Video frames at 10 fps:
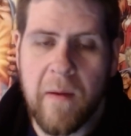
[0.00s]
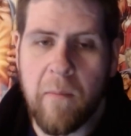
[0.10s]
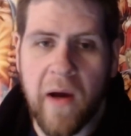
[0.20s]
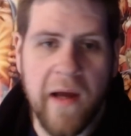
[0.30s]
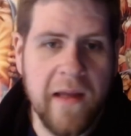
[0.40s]

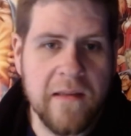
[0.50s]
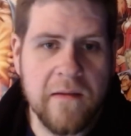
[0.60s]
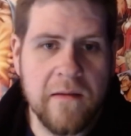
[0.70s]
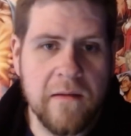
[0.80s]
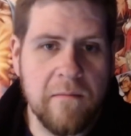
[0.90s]
But
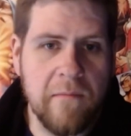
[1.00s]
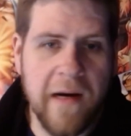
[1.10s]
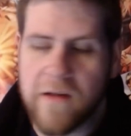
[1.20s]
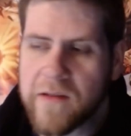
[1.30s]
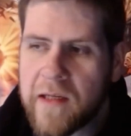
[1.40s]

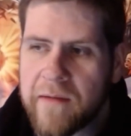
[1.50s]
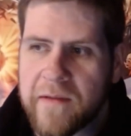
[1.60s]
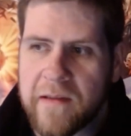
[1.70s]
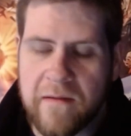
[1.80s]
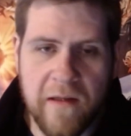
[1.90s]

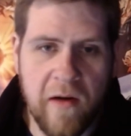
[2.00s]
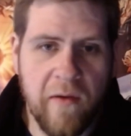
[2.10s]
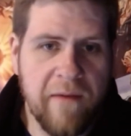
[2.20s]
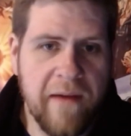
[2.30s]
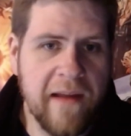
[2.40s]
Microsoft,
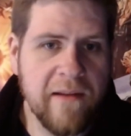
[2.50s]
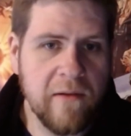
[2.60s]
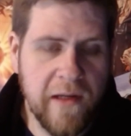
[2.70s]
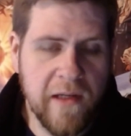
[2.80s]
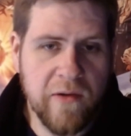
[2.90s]
they've had their
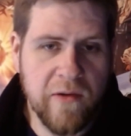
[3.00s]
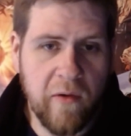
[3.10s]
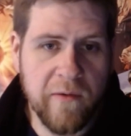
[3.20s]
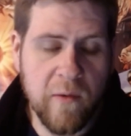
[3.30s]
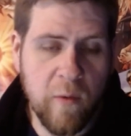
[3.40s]
Elite
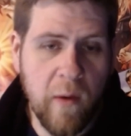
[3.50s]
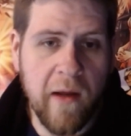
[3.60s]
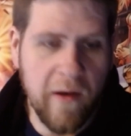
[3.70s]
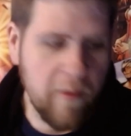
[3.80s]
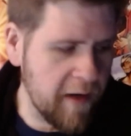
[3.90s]
controllers for a
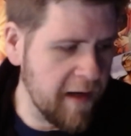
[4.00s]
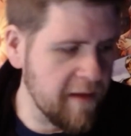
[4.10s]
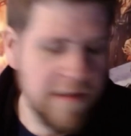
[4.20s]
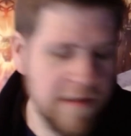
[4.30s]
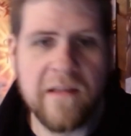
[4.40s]
while now, right?
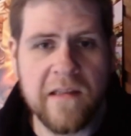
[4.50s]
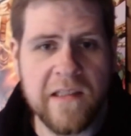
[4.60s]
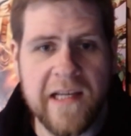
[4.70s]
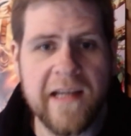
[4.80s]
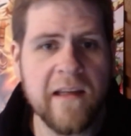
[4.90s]
This is the
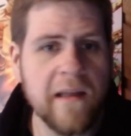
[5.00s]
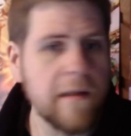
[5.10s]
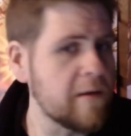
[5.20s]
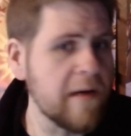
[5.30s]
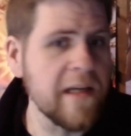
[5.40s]
second
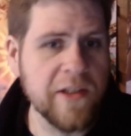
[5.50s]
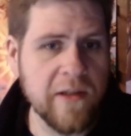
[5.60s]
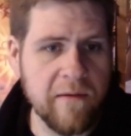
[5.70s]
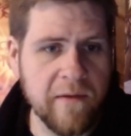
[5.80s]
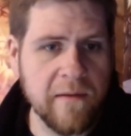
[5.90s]

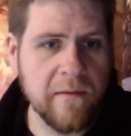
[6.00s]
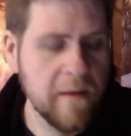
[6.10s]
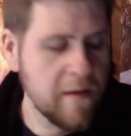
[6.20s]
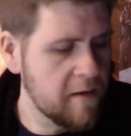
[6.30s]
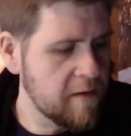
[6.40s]
iteration of it.
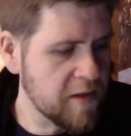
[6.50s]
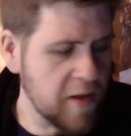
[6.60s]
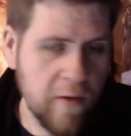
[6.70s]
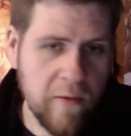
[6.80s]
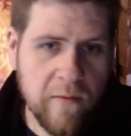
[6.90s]

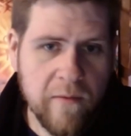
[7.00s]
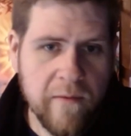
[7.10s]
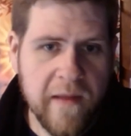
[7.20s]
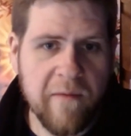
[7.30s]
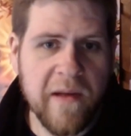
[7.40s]
So
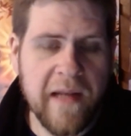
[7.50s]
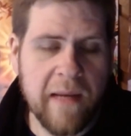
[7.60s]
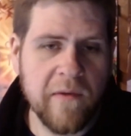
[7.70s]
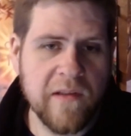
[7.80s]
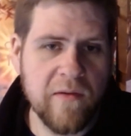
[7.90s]
they've been
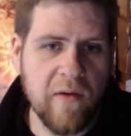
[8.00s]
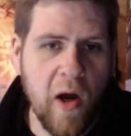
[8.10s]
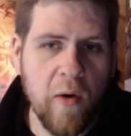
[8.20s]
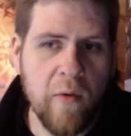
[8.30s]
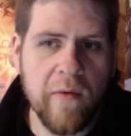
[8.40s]
able to
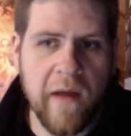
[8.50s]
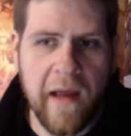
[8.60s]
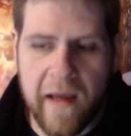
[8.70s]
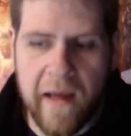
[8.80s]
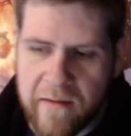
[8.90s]
hone
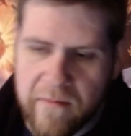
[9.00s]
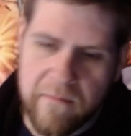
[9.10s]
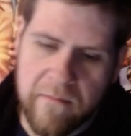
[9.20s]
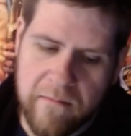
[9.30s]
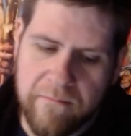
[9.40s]
and